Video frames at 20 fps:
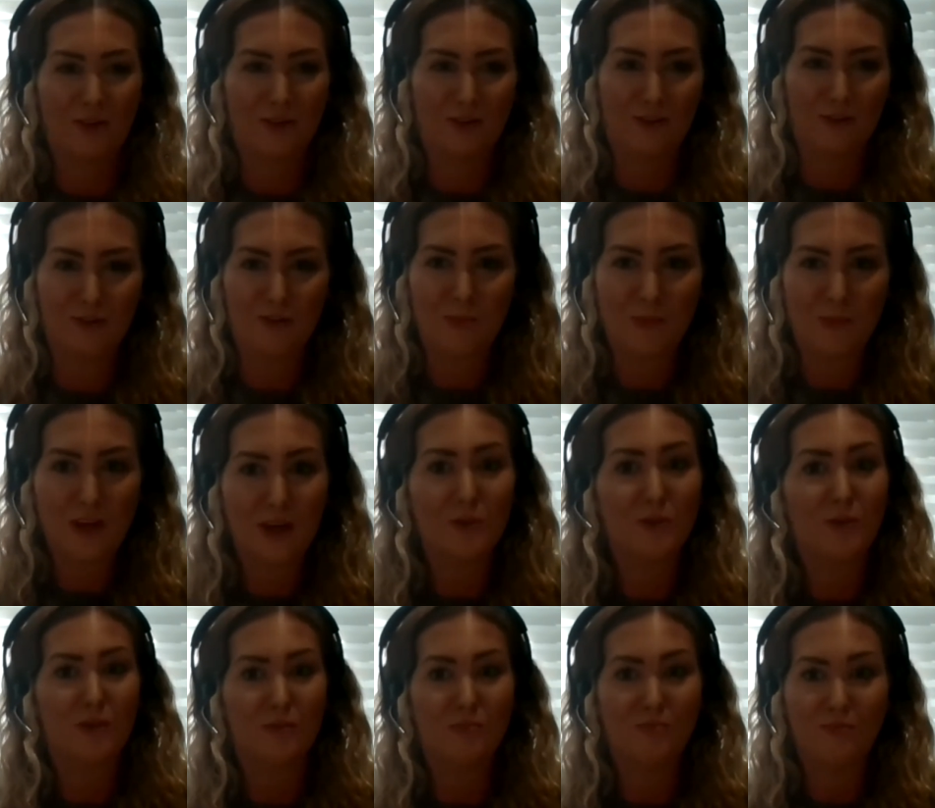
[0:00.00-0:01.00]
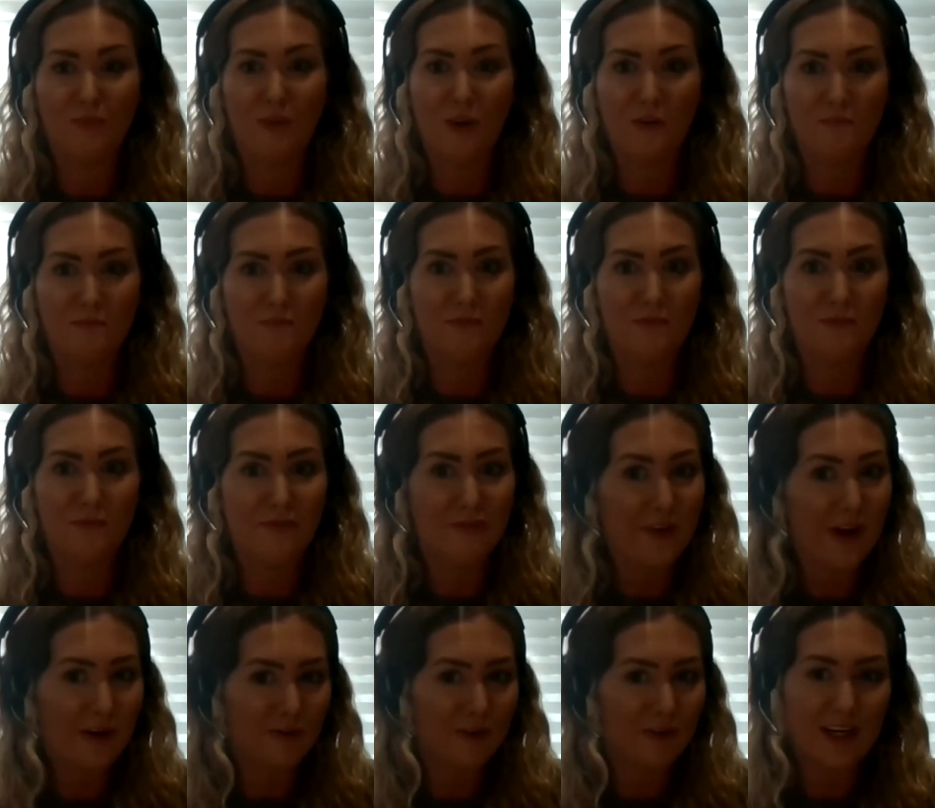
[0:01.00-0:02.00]
As for me, it was
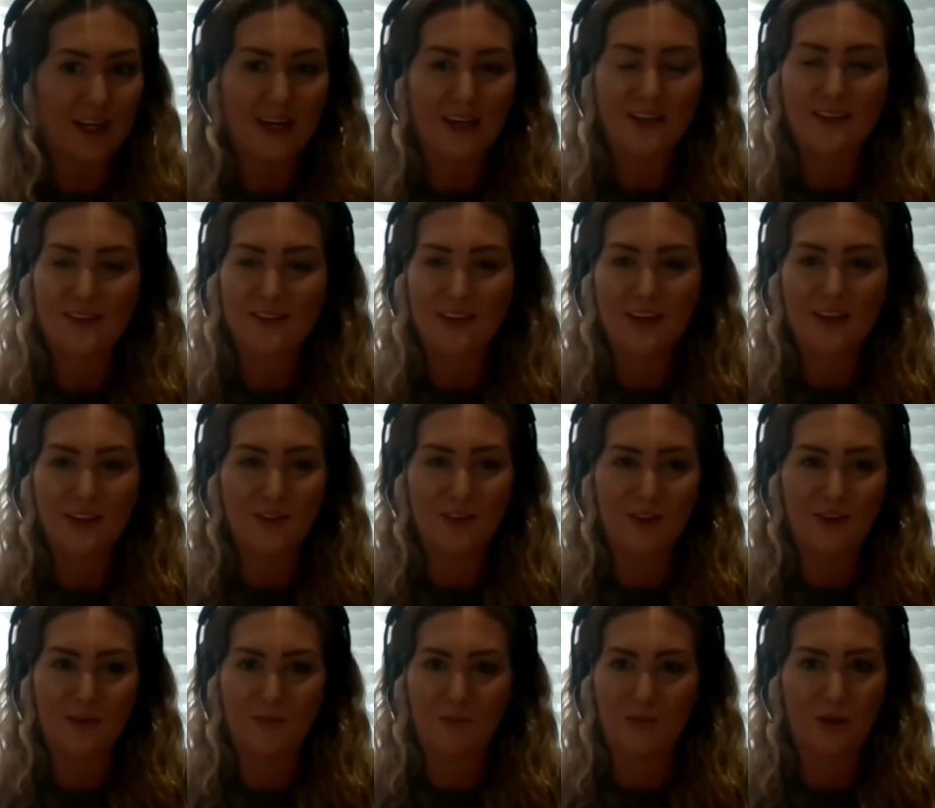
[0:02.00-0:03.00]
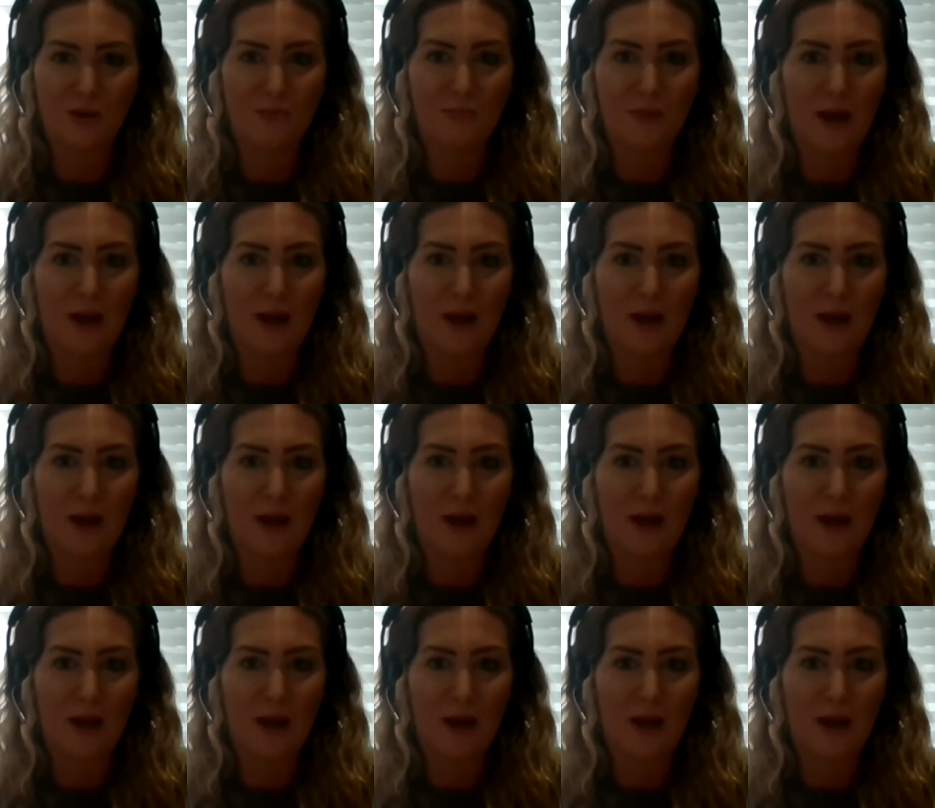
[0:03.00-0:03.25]
very easy in that my